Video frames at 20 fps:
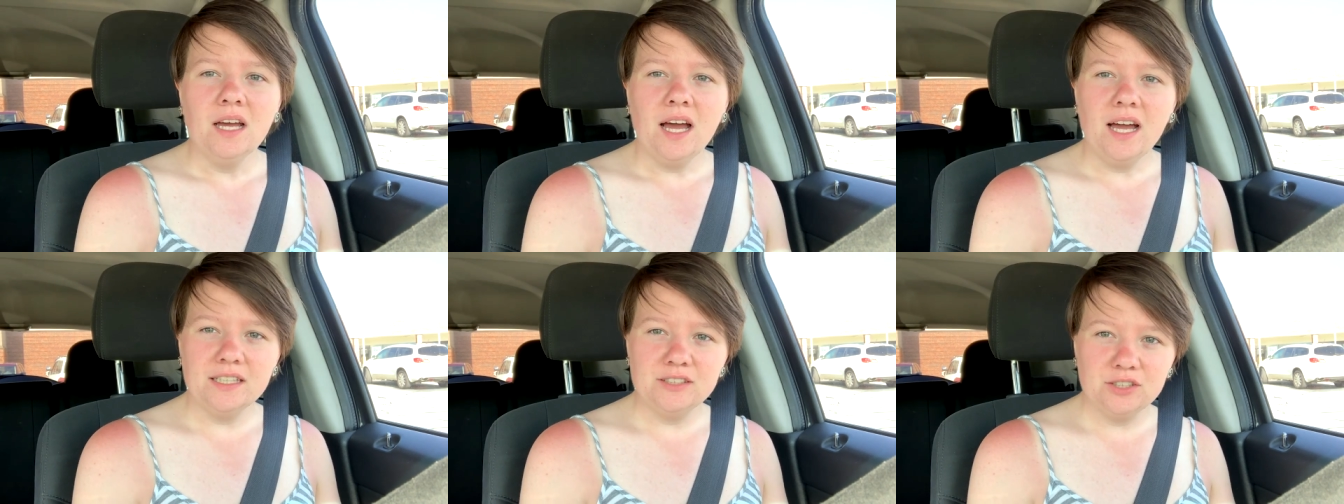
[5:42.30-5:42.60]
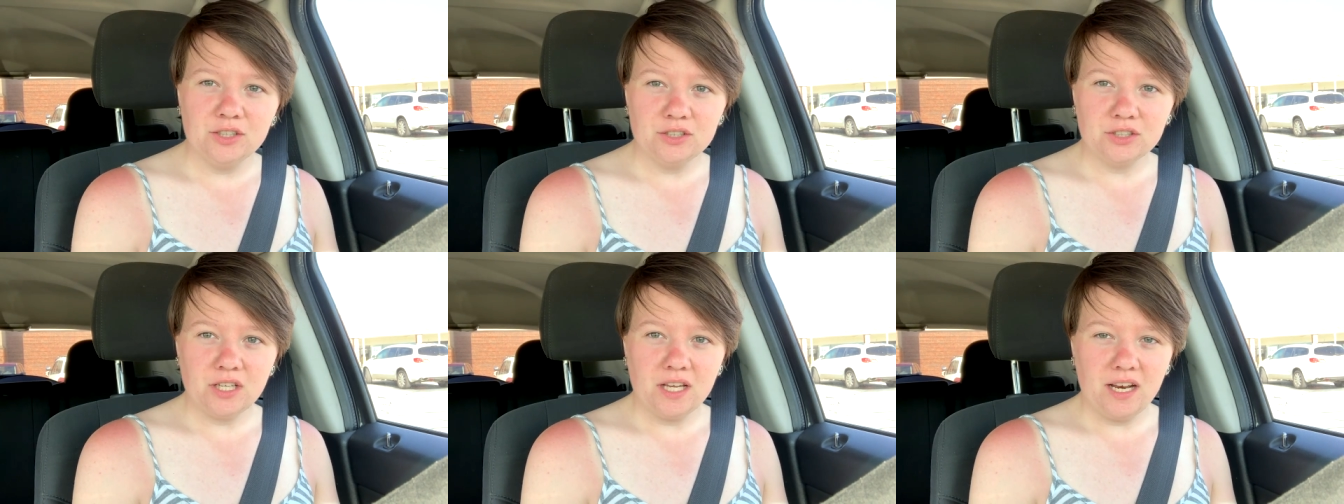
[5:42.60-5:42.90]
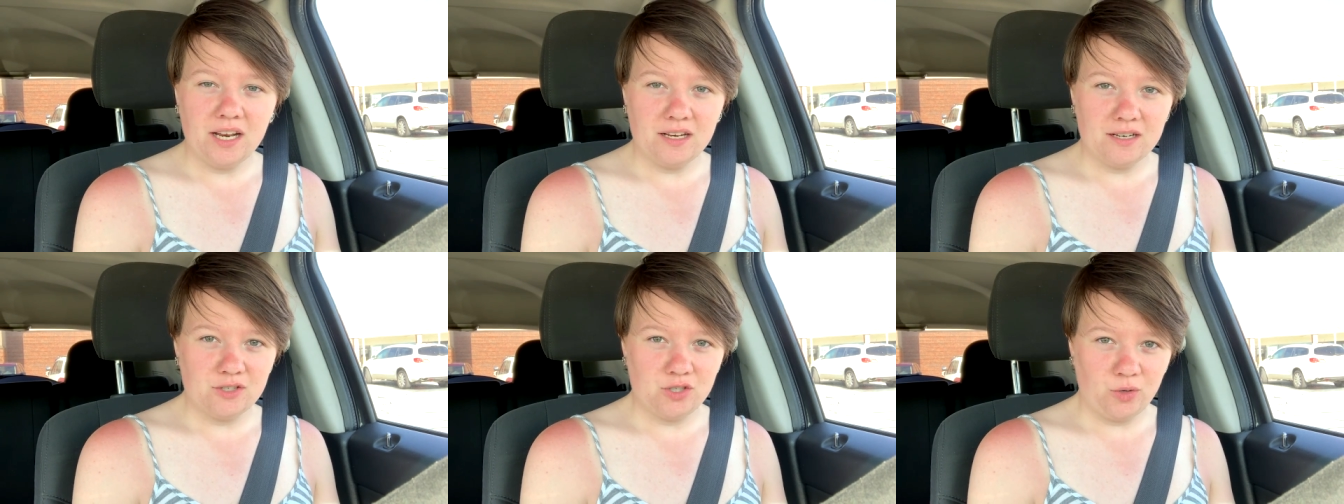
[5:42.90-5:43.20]
I just got
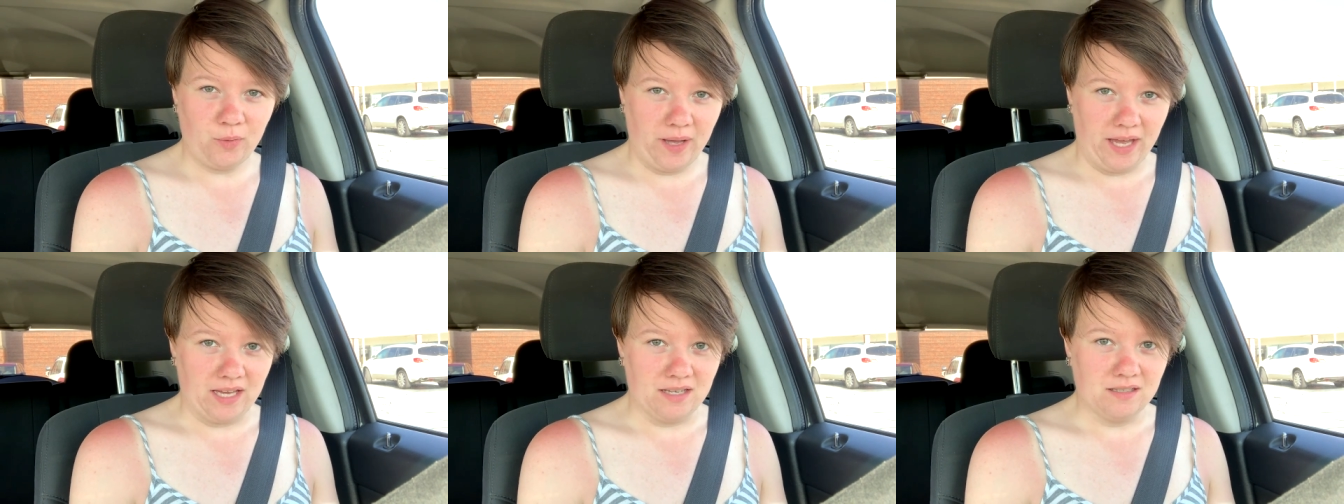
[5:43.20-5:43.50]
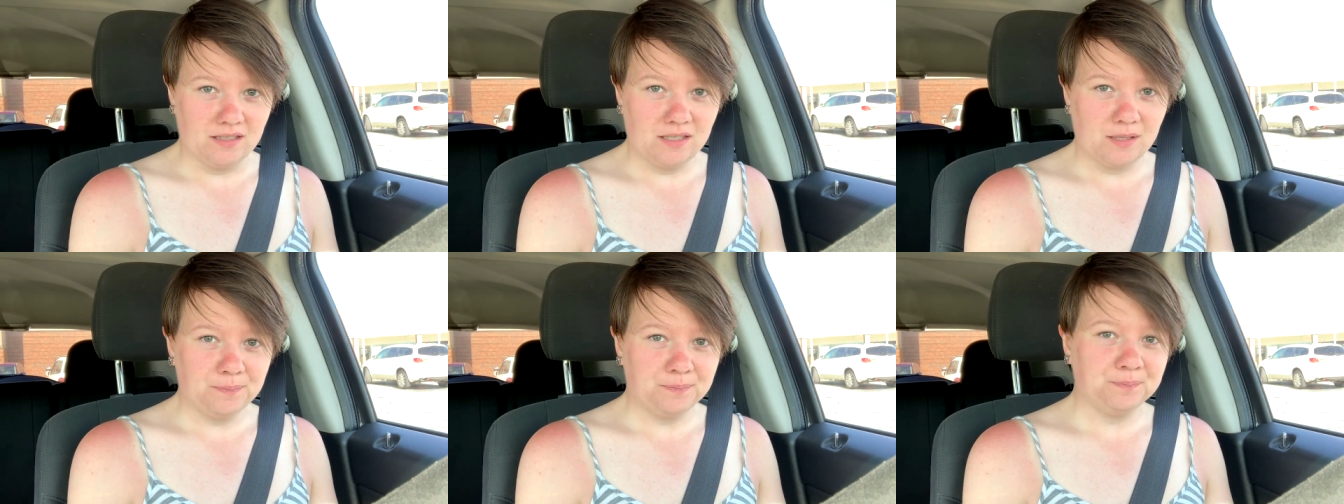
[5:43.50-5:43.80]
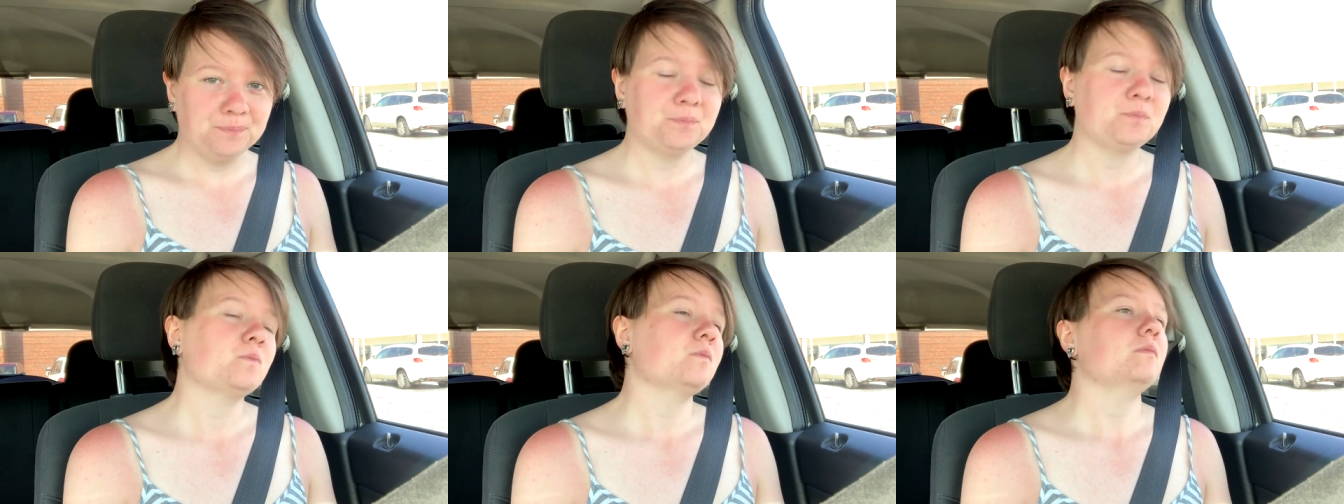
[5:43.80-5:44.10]
out of Joann's
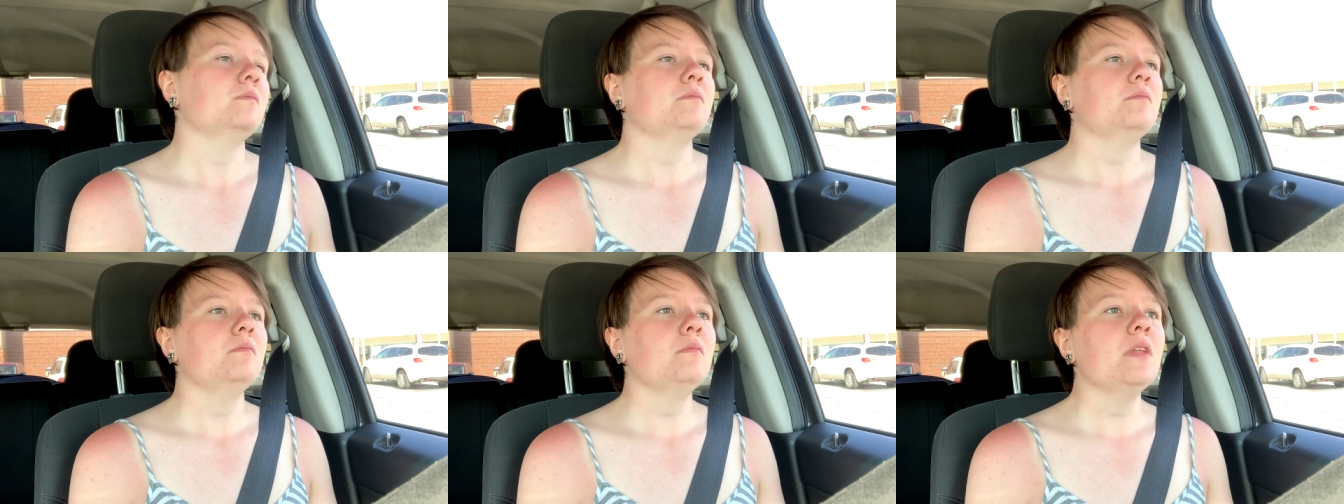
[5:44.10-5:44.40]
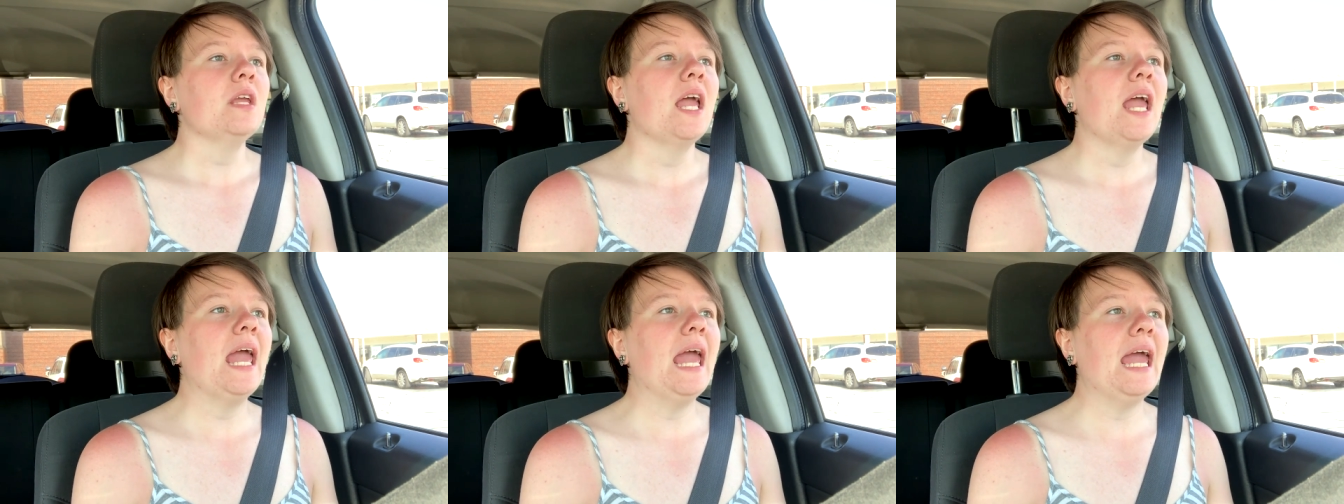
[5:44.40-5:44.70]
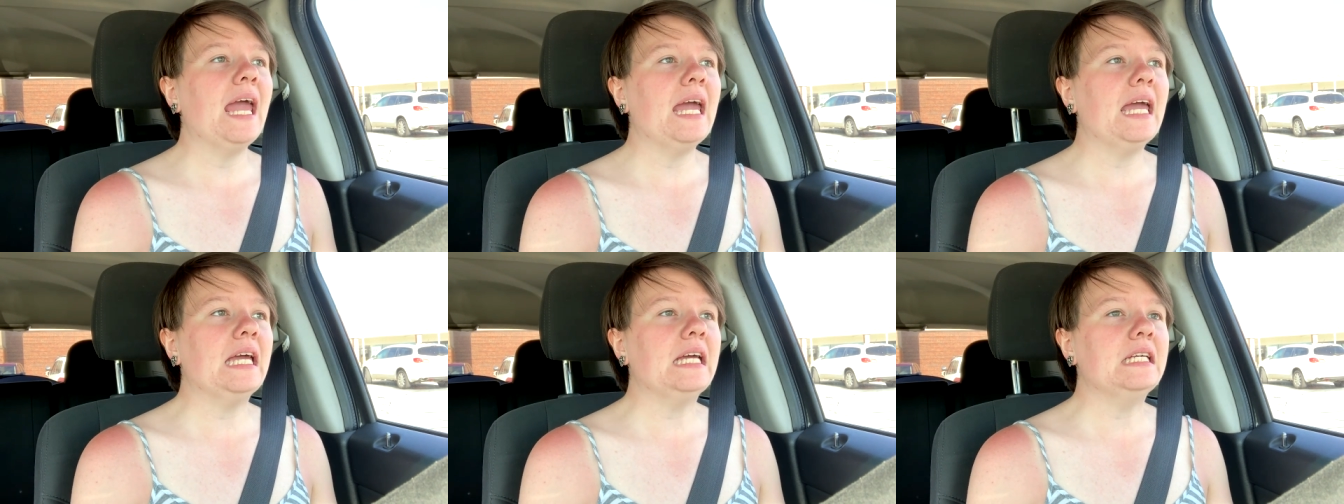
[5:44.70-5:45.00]

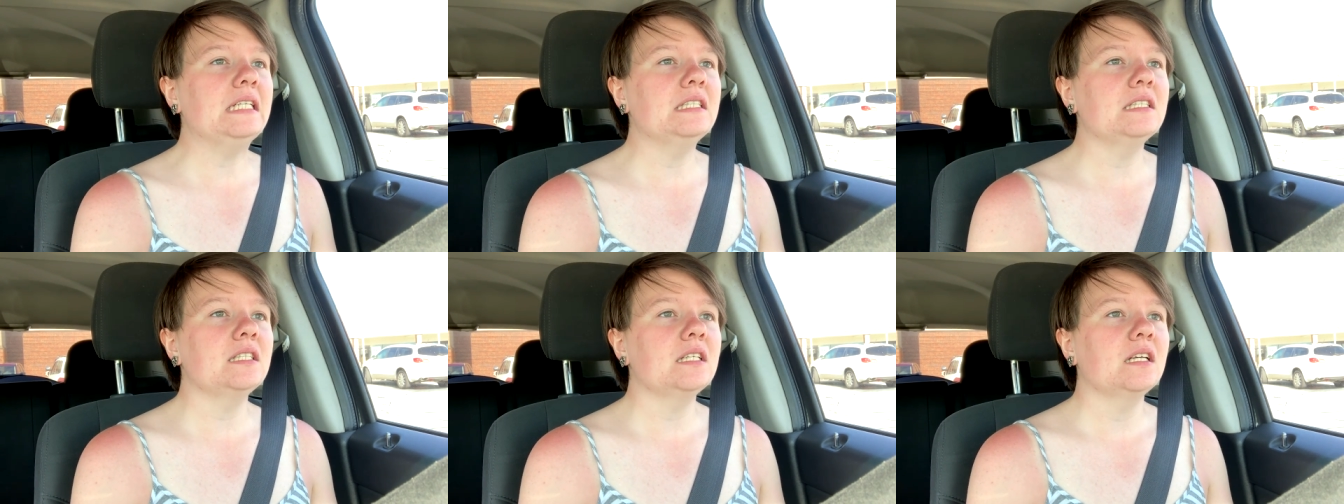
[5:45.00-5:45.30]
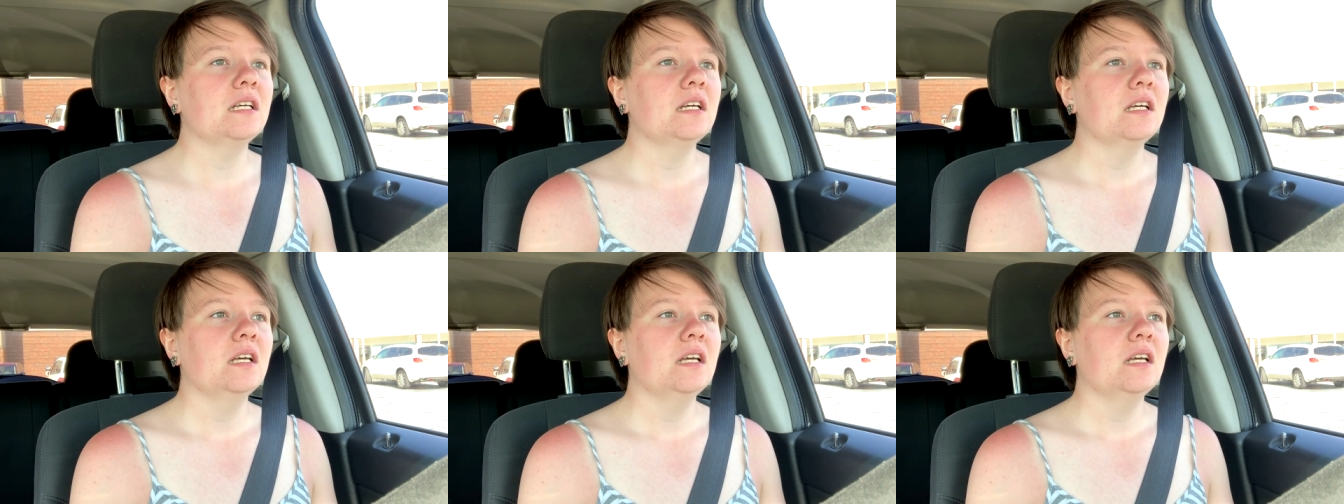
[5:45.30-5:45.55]
and